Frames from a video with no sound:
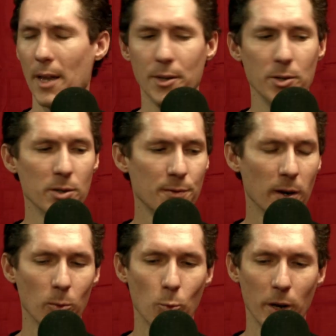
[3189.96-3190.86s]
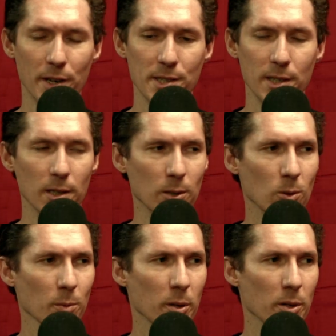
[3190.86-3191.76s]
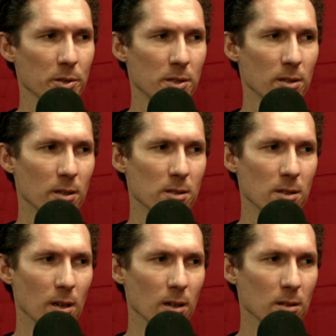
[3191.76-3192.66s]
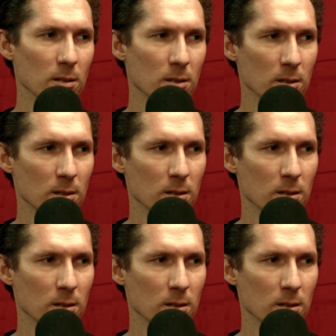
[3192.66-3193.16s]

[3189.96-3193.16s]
Then you just fucking win and steal a goalpost. Yeah. Let's go. Tennessee